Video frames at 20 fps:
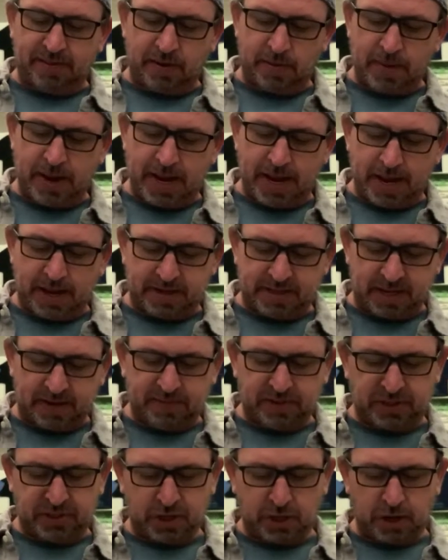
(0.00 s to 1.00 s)
on my hands, I have
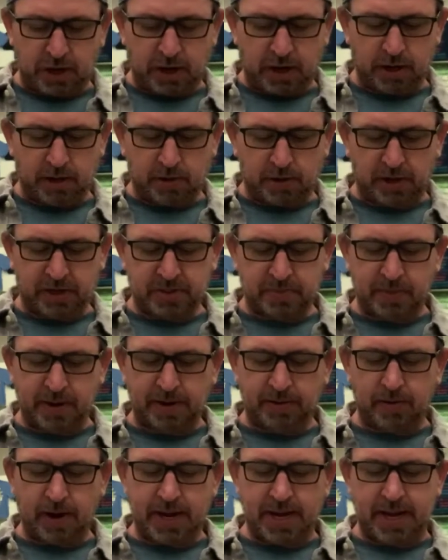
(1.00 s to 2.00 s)
a scar across my
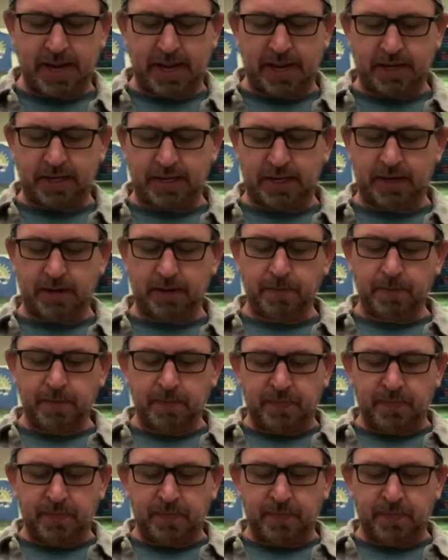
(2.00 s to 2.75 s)
right hand here